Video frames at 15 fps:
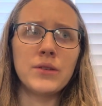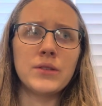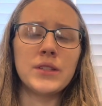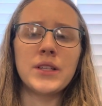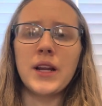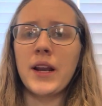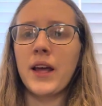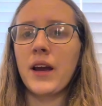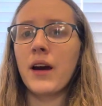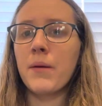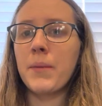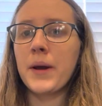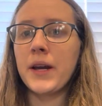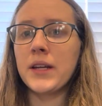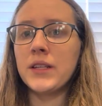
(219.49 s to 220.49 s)
standing
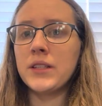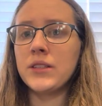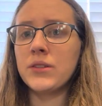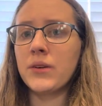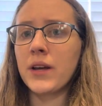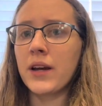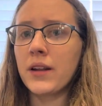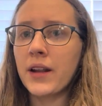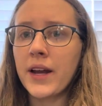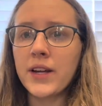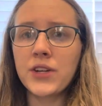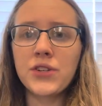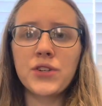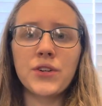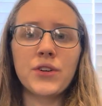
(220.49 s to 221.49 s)
up and doing a
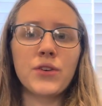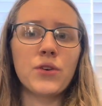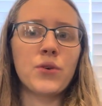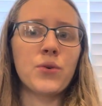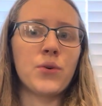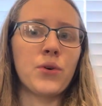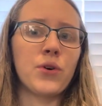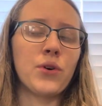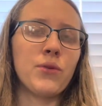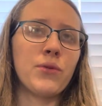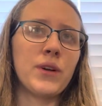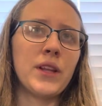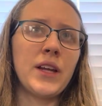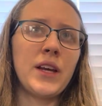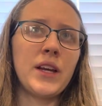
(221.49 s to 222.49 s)
lecture or
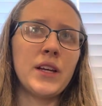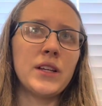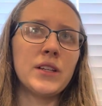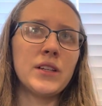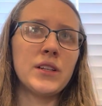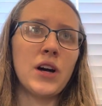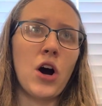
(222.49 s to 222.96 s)
really